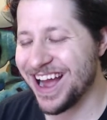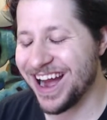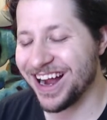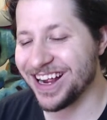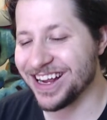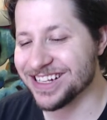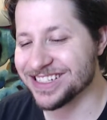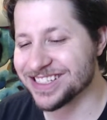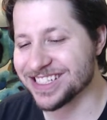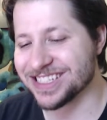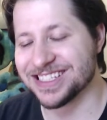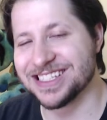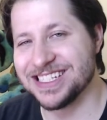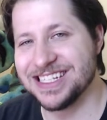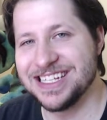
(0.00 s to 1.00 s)

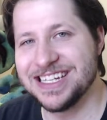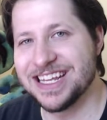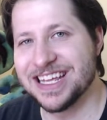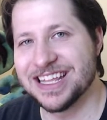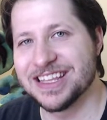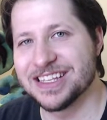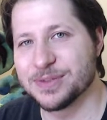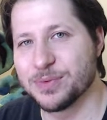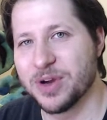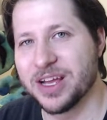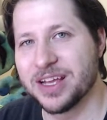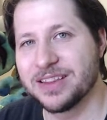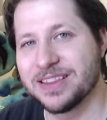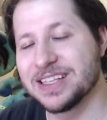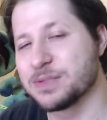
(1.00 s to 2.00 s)
succeed in this
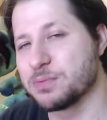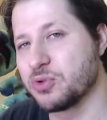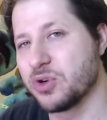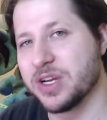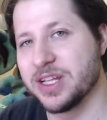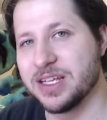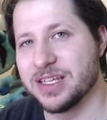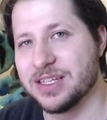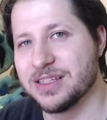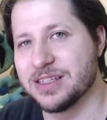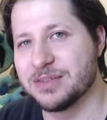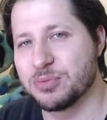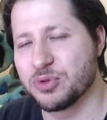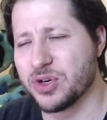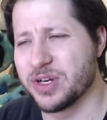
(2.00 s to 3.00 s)
way, that's pretty
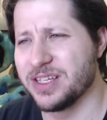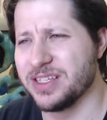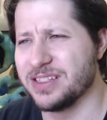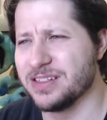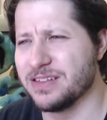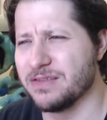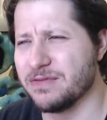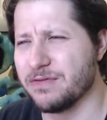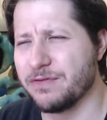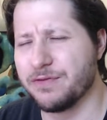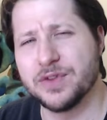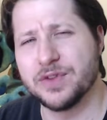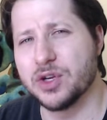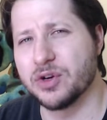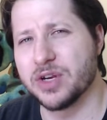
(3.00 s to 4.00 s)

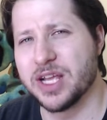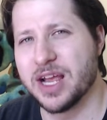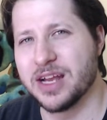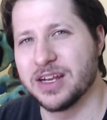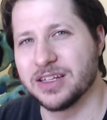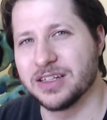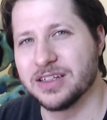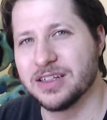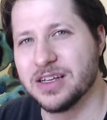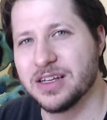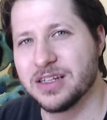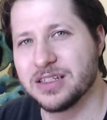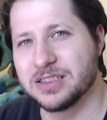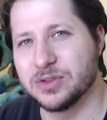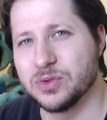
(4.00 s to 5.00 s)
infuriating
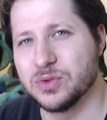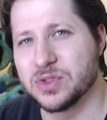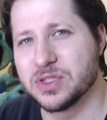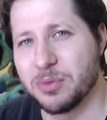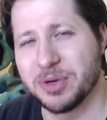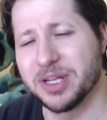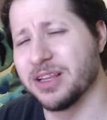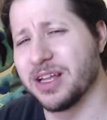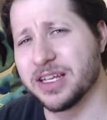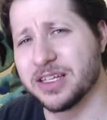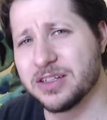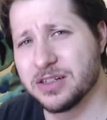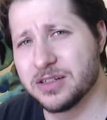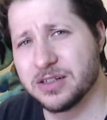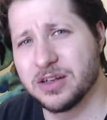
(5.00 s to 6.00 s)
to somebody like
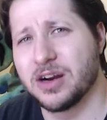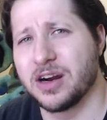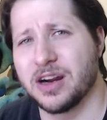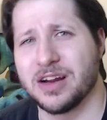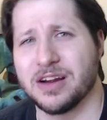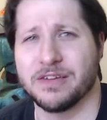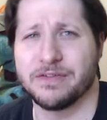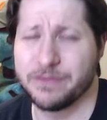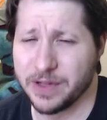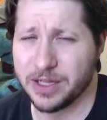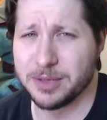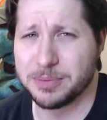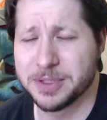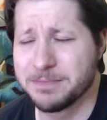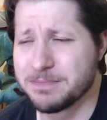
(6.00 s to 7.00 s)

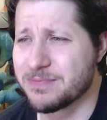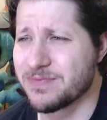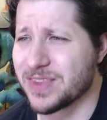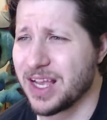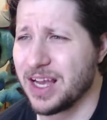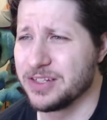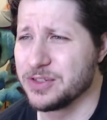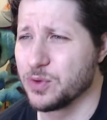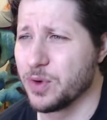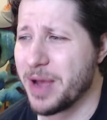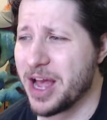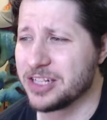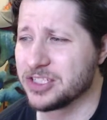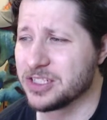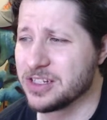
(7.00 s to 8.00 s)
Philip, I do
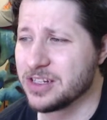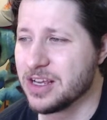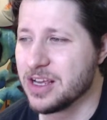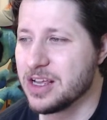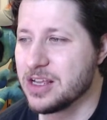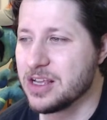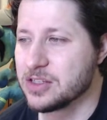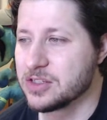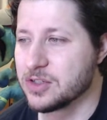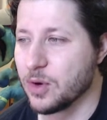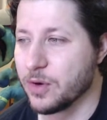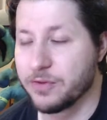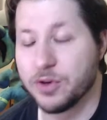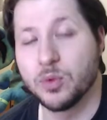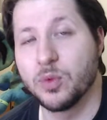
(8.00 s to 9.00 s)
imagine. So
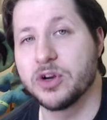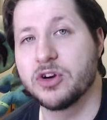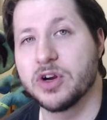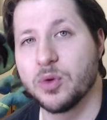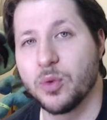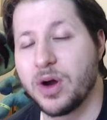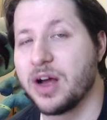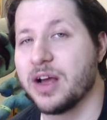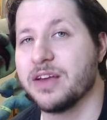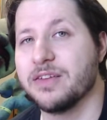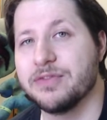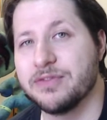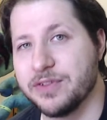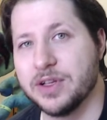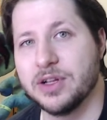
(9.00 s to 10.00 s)
if you're wondering why
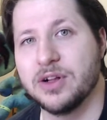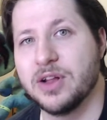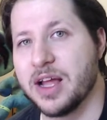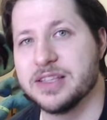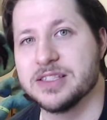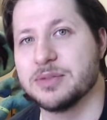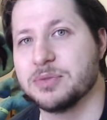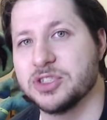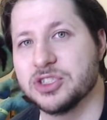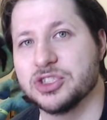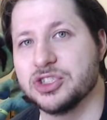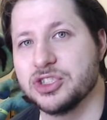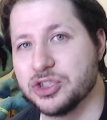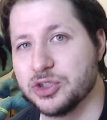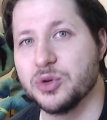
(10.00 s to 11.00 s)
Phil ends up just
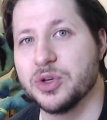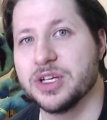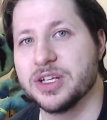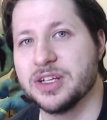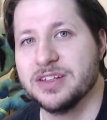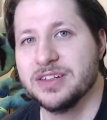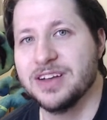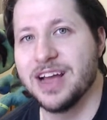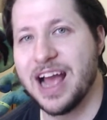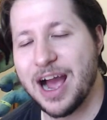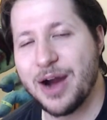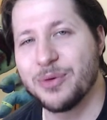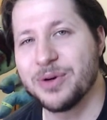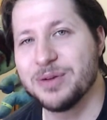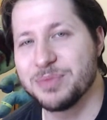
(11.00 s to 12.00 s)
shooting
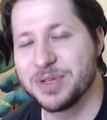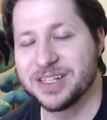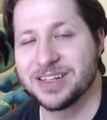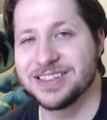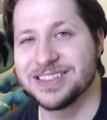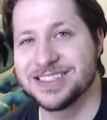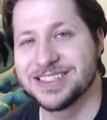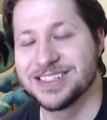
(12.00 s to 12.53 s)
Howard, because